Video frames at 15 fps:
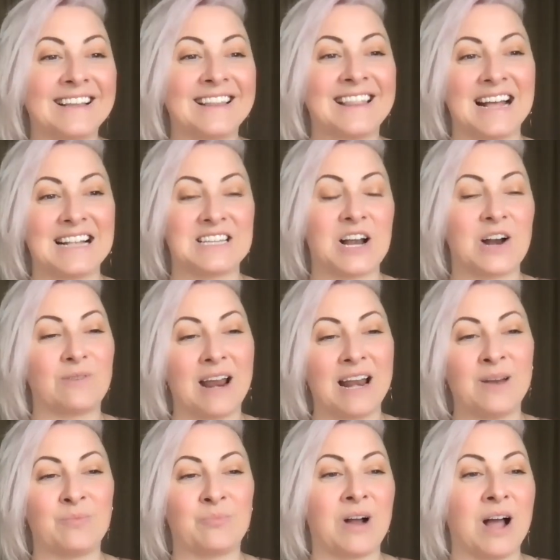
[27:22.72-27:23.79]
That's our
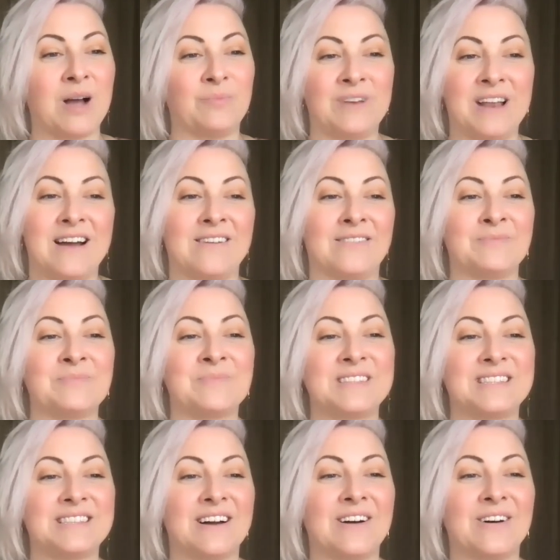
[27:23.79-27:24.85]
writing prompt now.
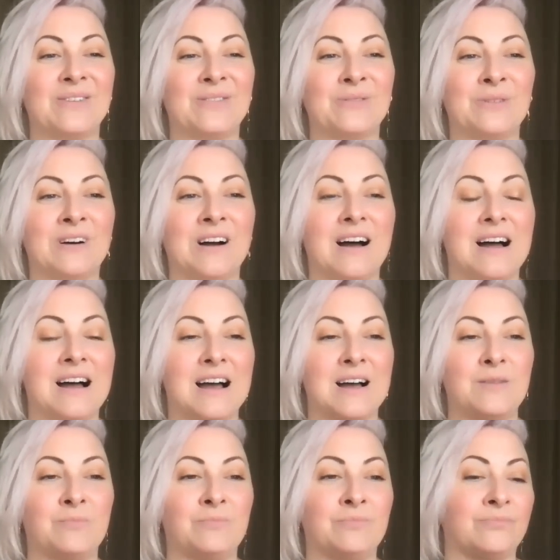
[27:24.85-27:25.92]
So
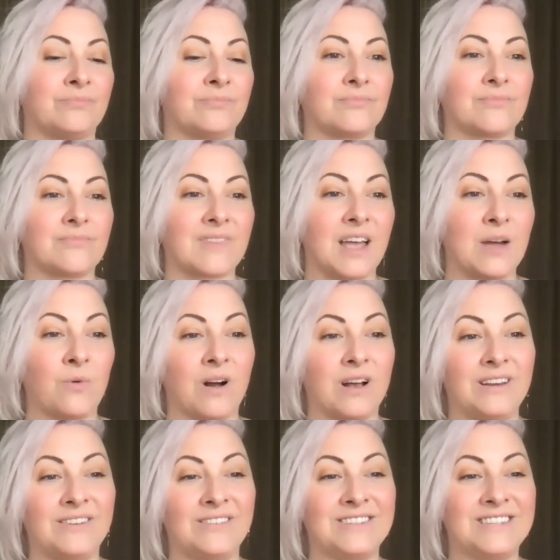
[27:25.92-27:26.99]
I want
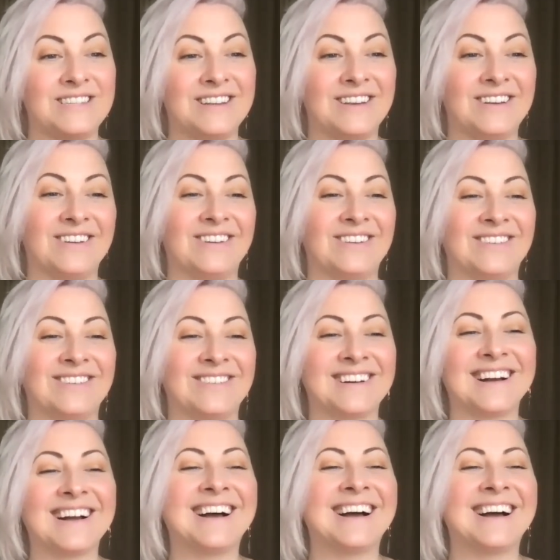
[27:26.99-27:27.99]
you to